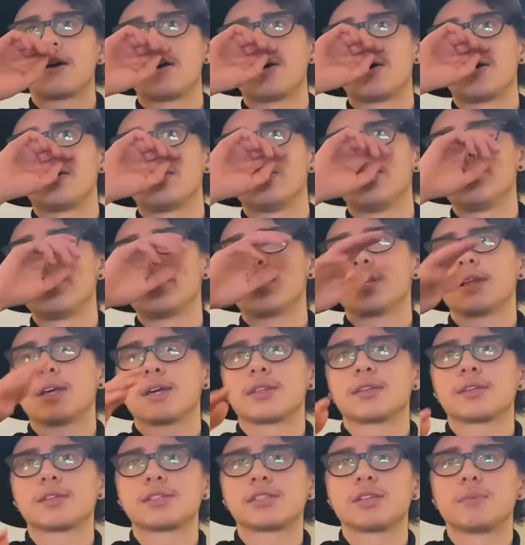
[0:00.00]
you get like
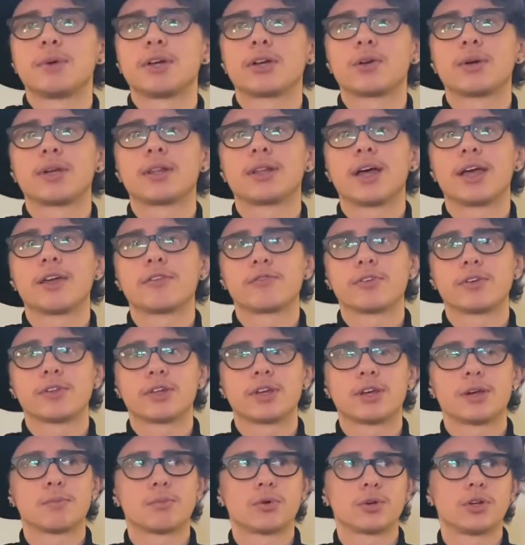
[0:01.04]
the semi-green light for
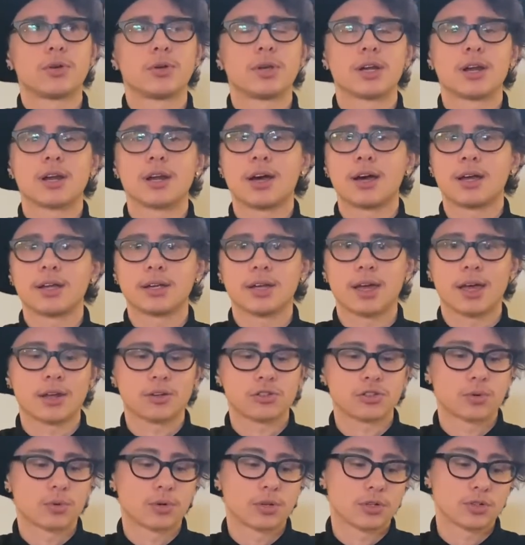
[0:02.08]
them, or you get a not
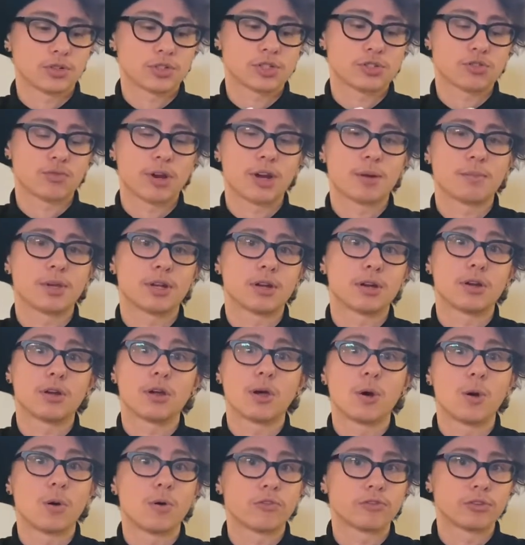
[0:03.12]
yet, or you just straight up get a
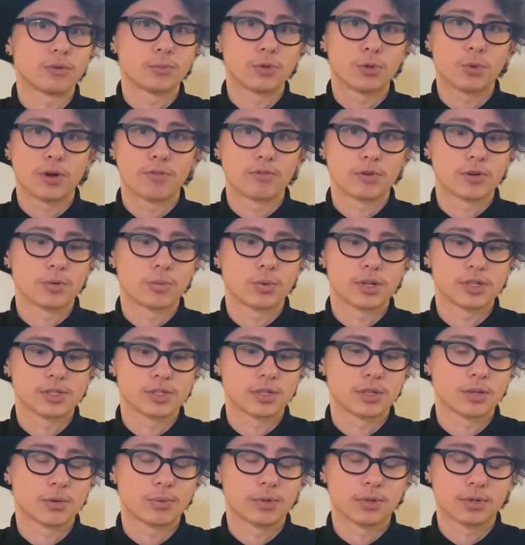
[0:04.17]
no from whoever it was
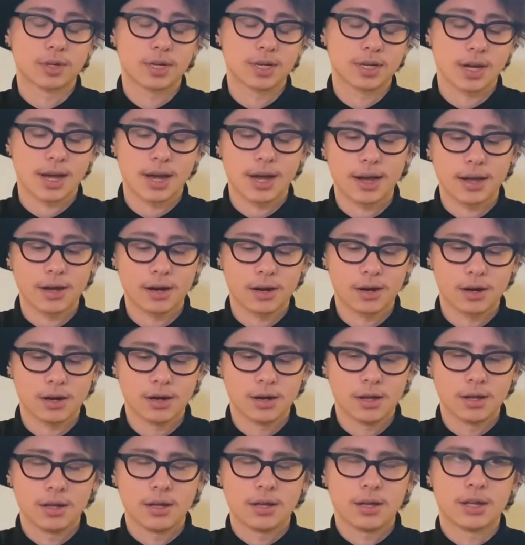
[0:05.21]
that you were looking to hire,
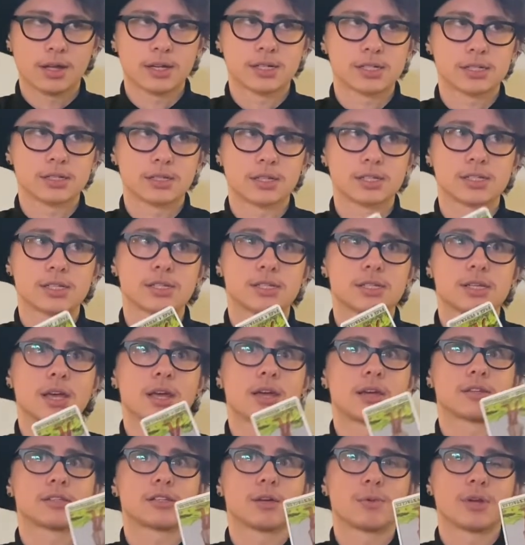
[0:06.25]
this is
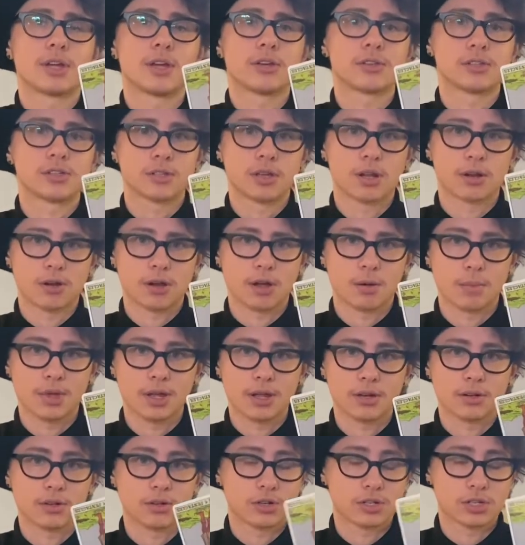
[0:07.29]
saying somebody else is going to come
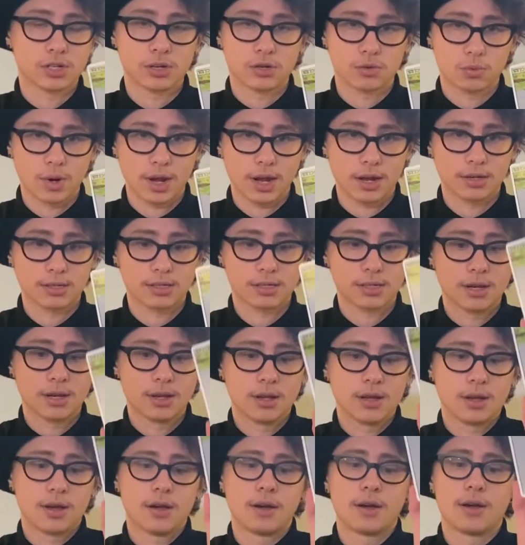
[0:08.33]
in, you just need to wait.
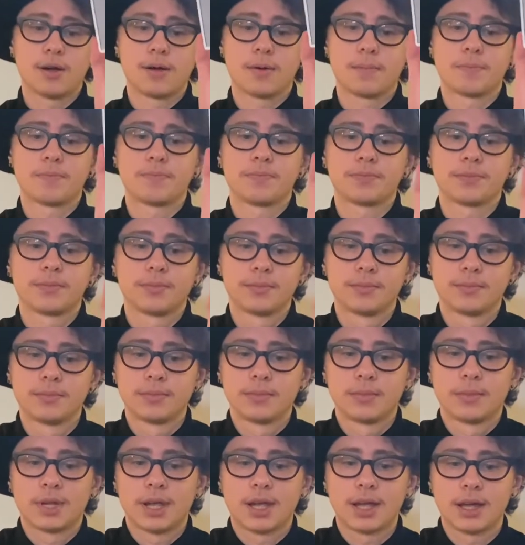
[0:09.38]

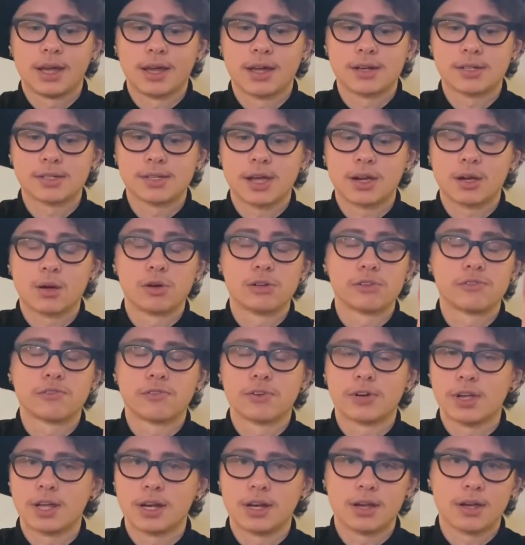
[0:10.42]
And that goes
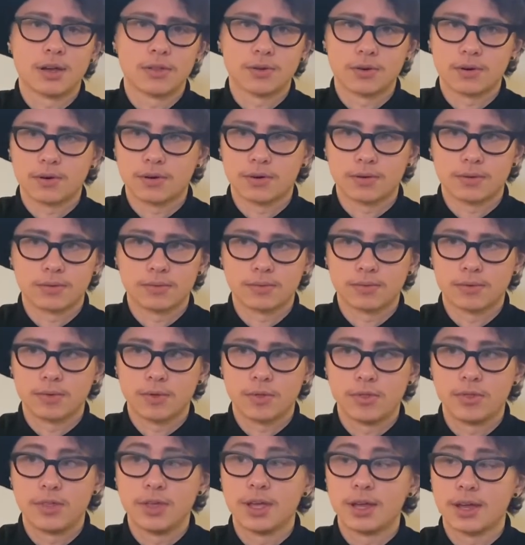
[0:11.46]
for any other
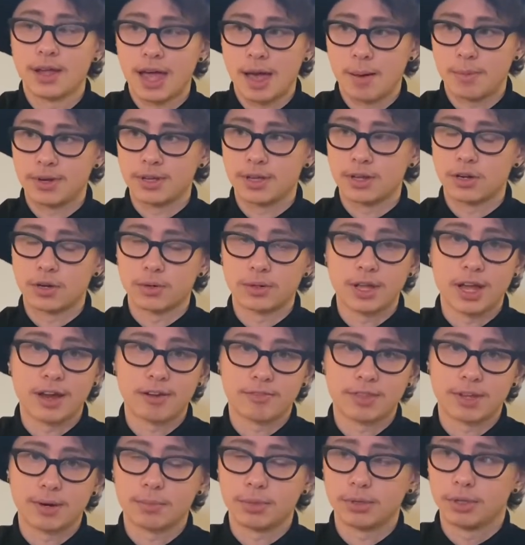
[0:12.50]
thing happening in your life
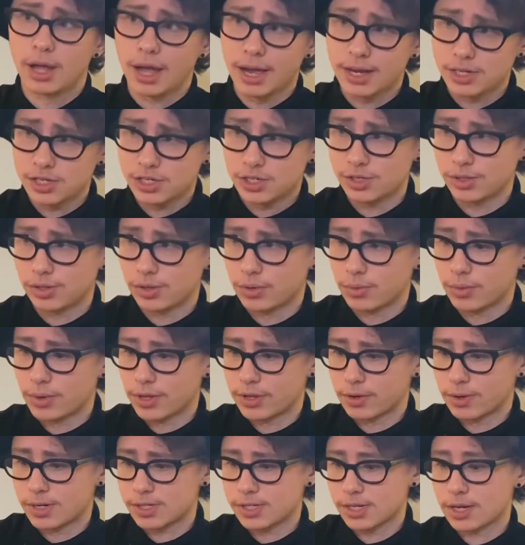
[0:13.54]
that applies to you,
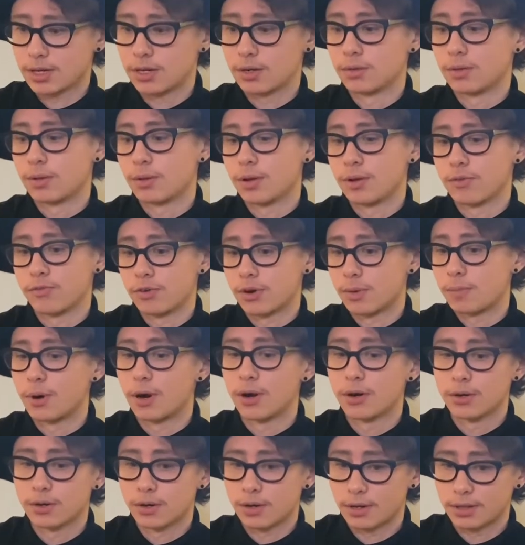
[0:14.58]
whether it's like you're looking for a
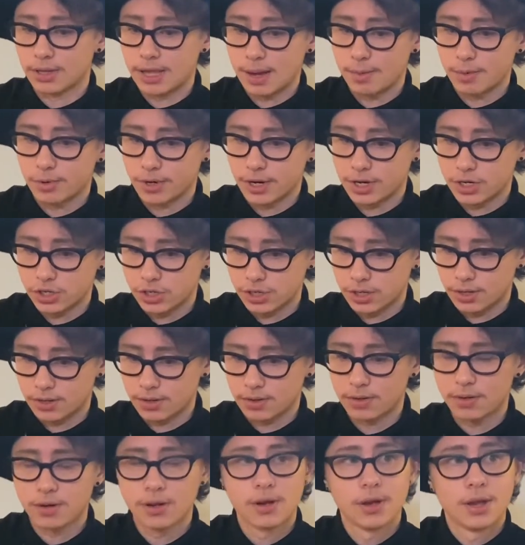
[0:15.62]
partner
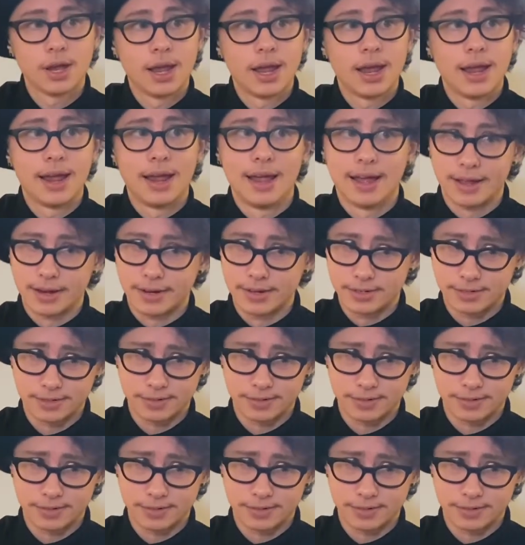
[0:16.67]
collaboration and